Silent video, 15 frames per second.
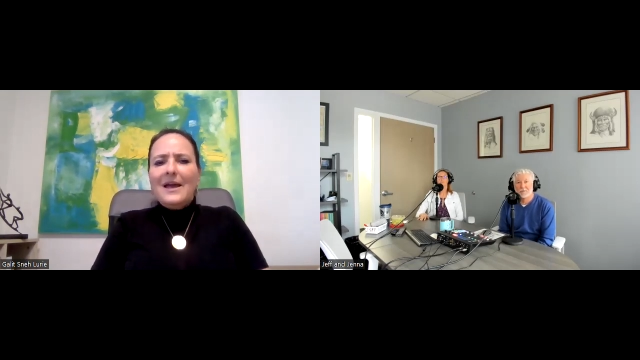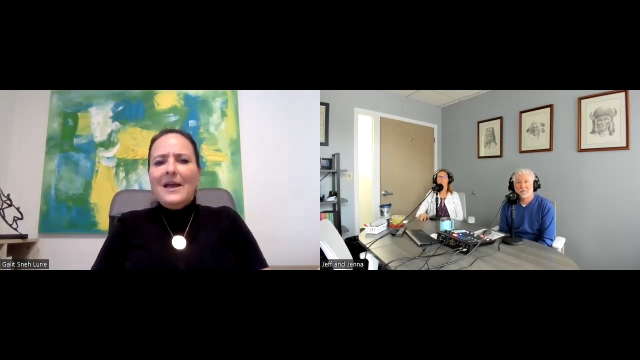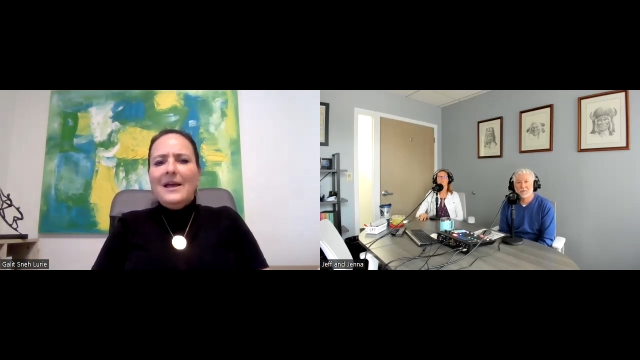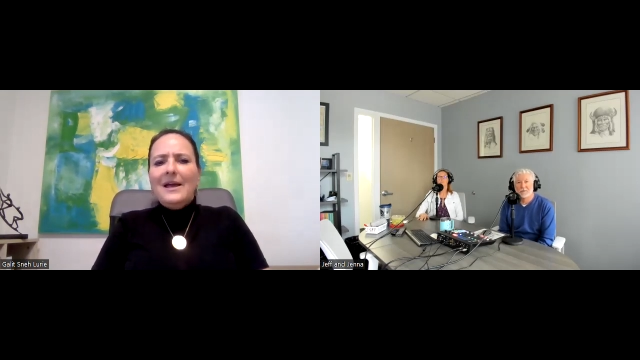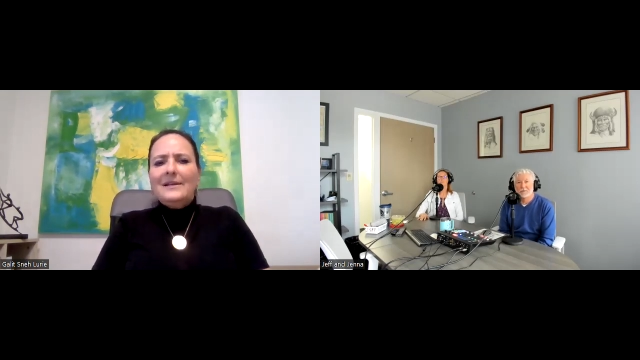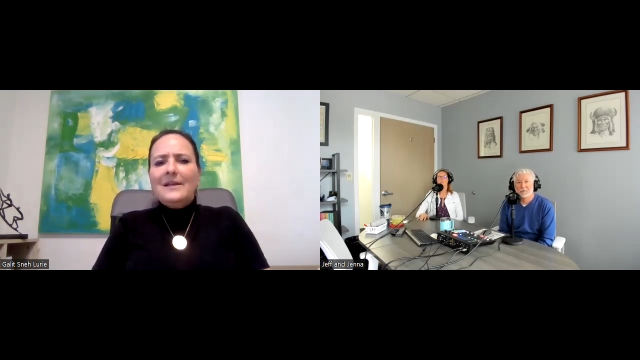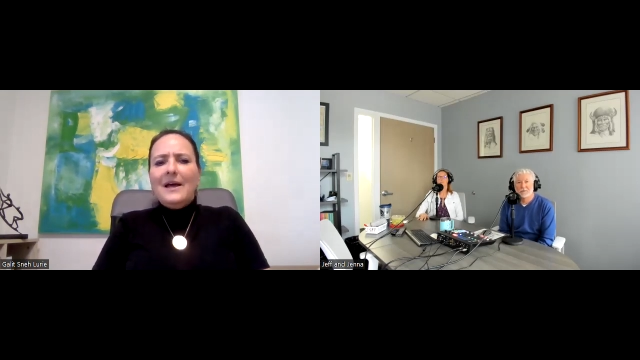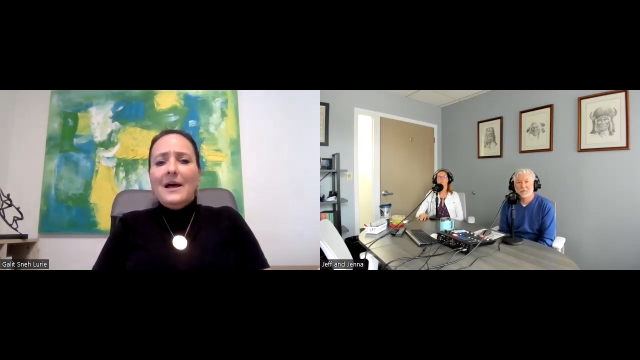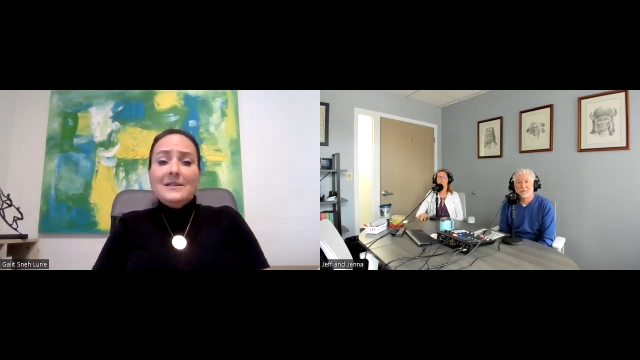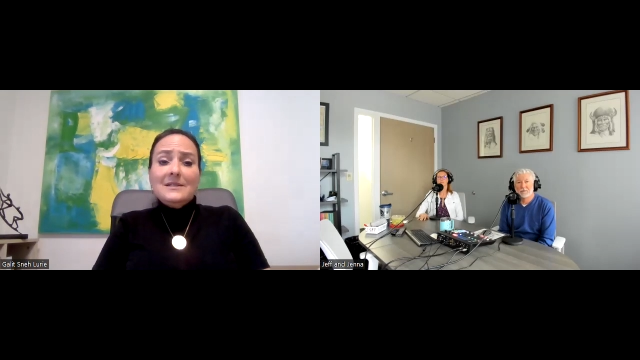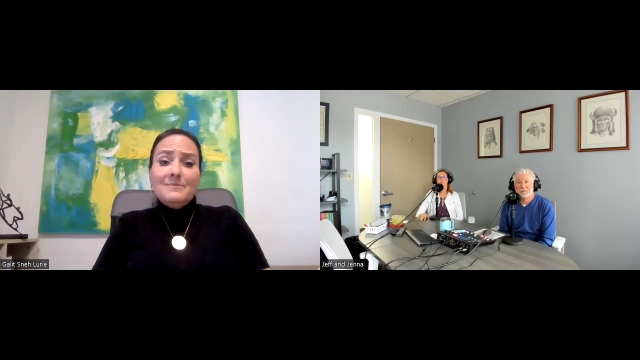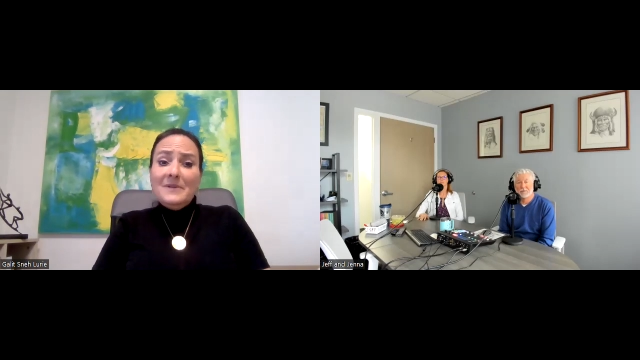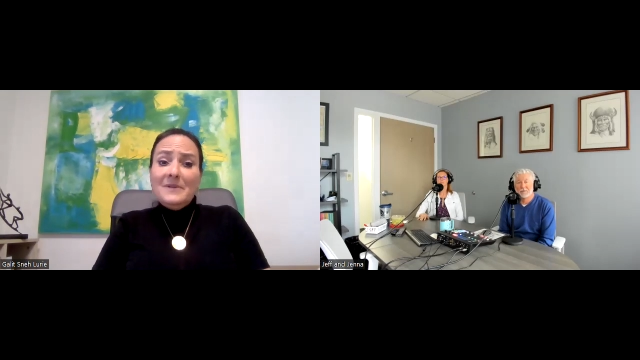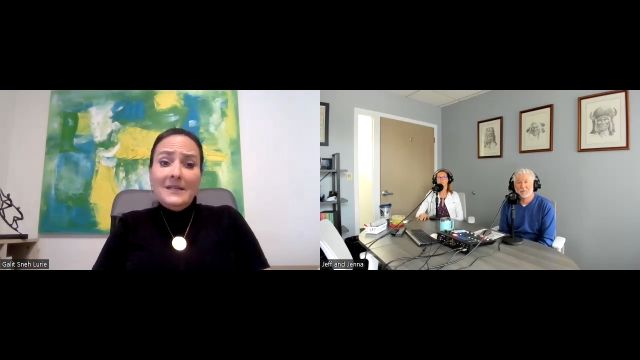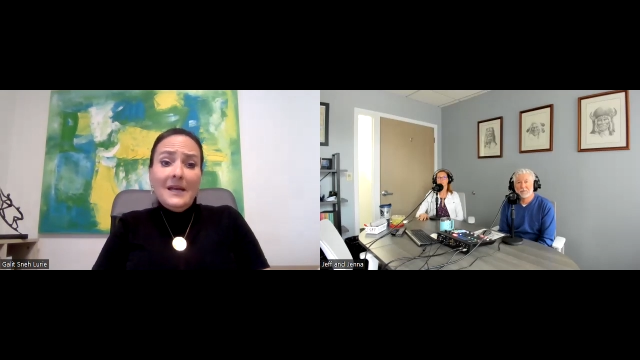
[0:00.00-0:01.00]
And
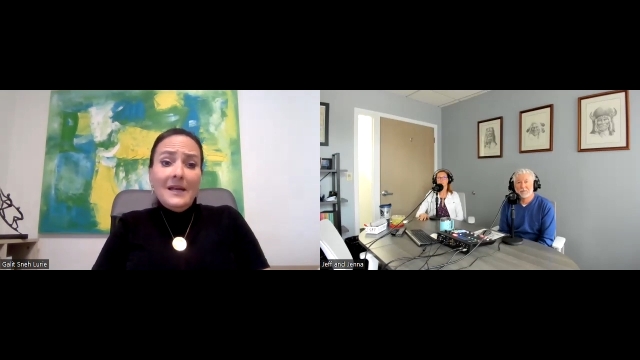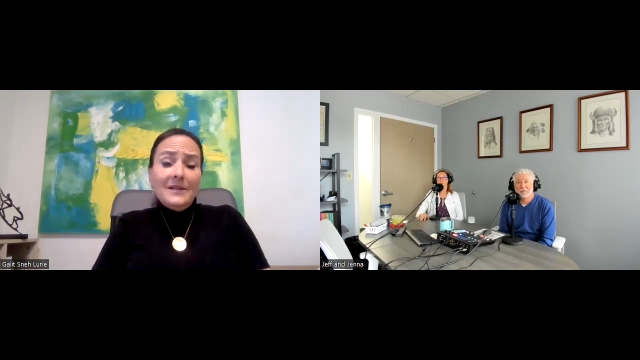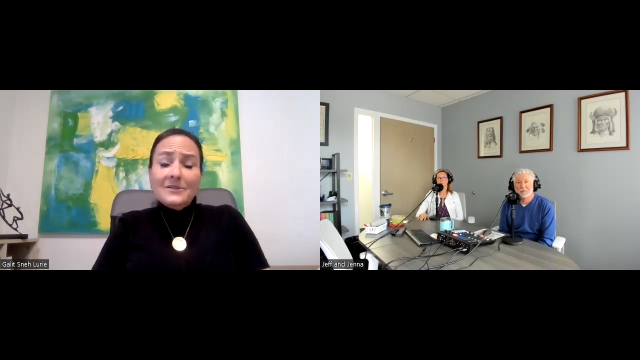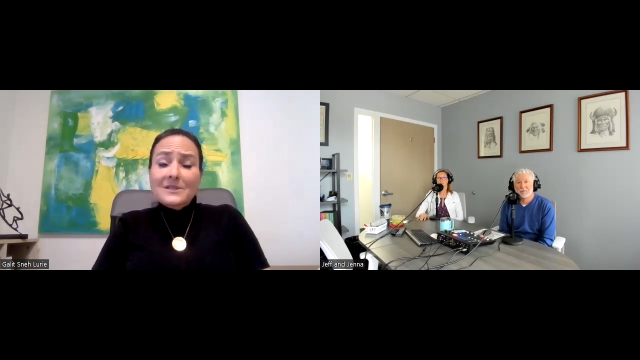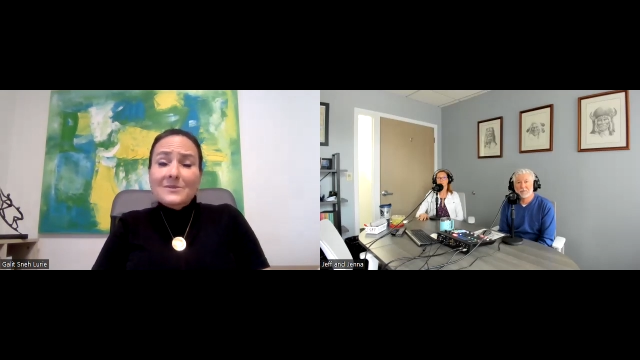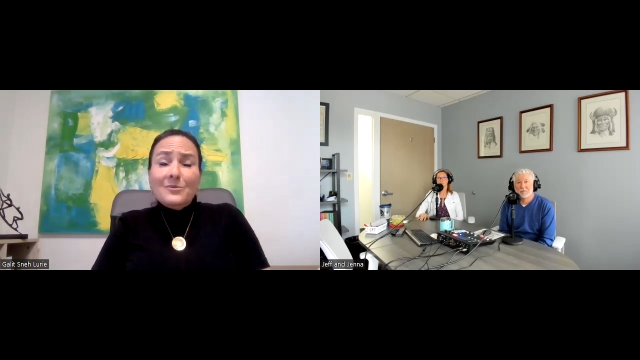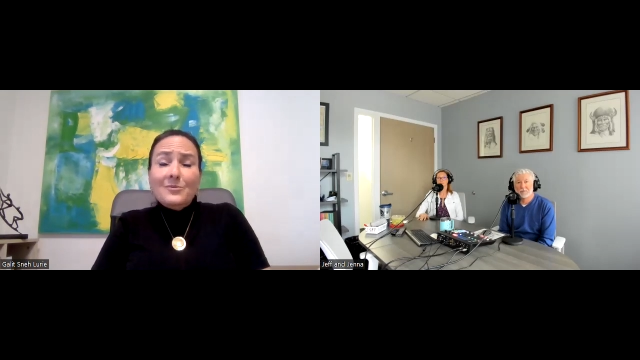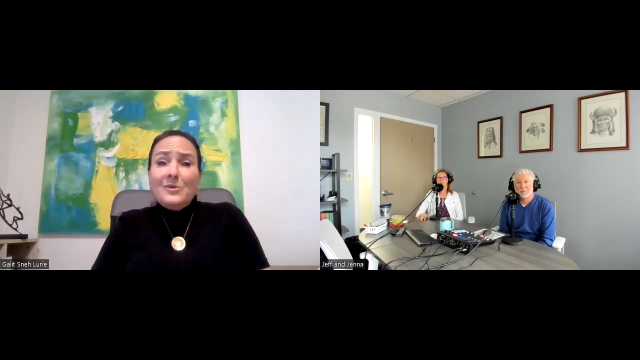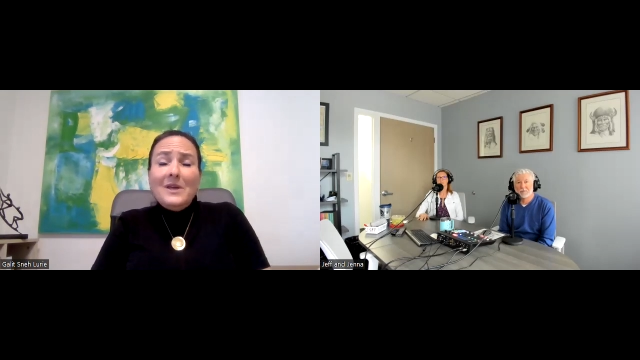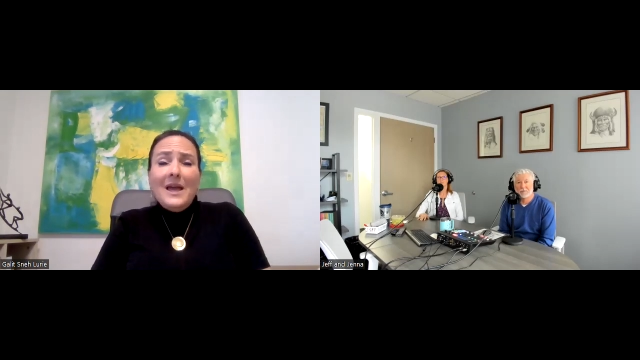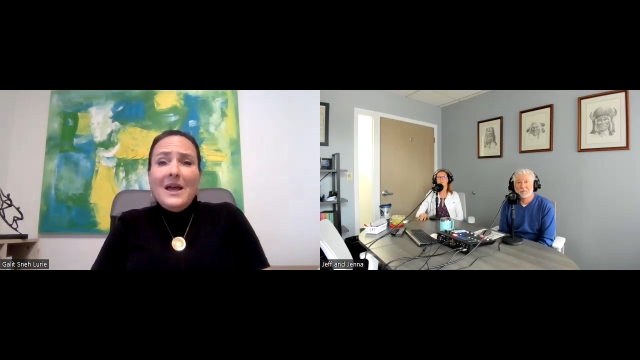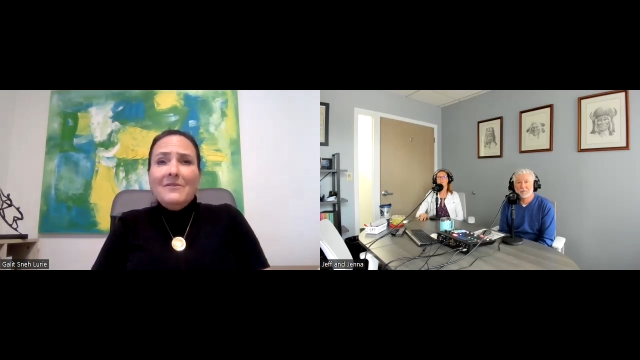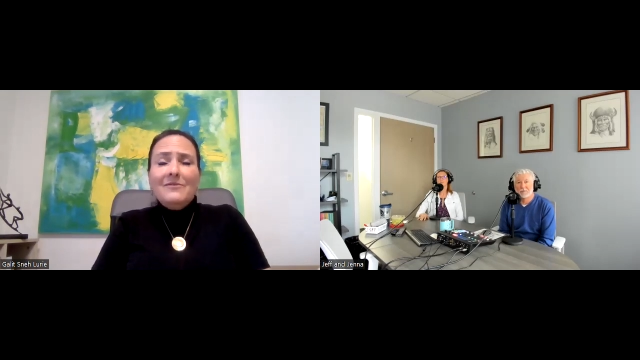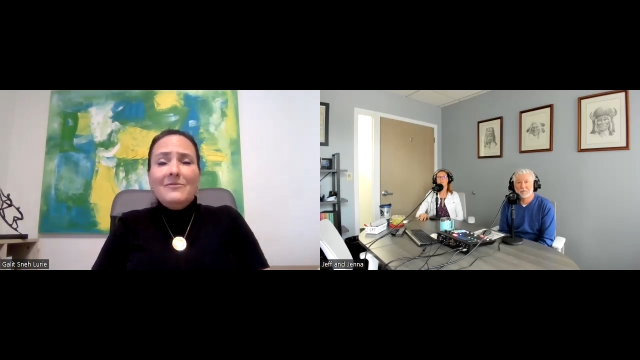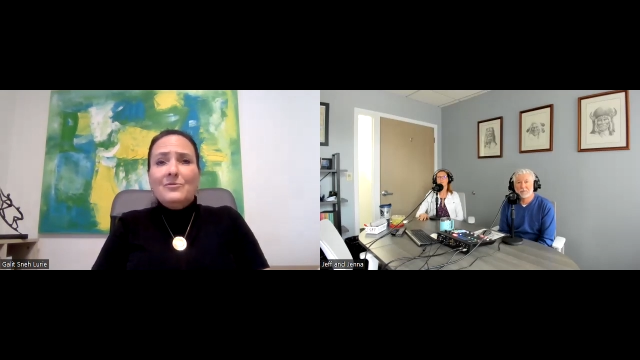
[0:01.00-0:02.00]
us mediators,
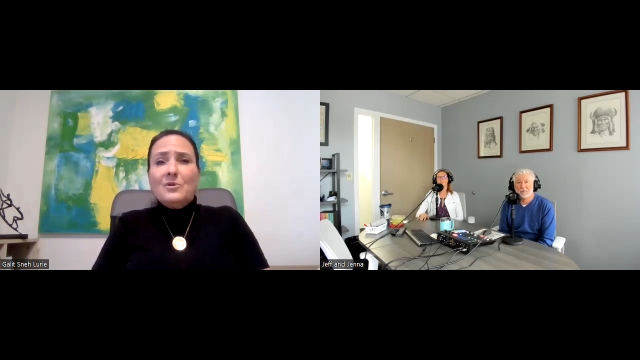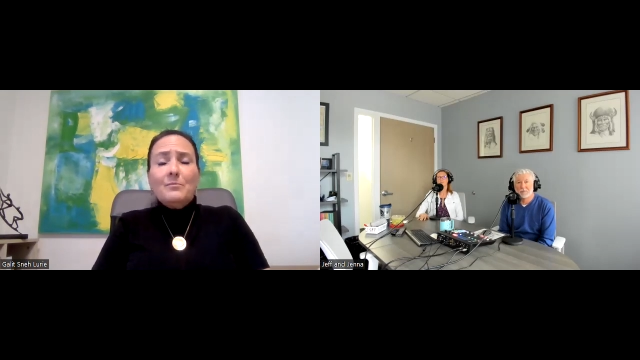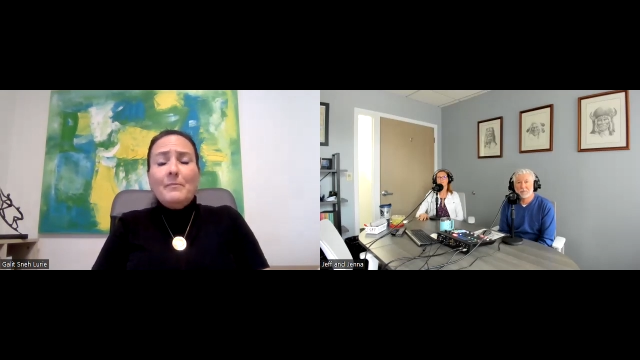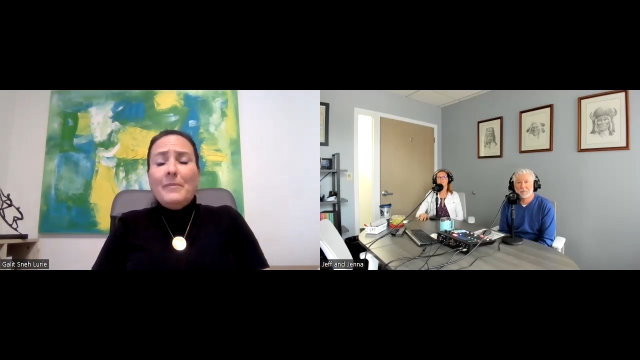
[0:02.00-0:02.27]
we're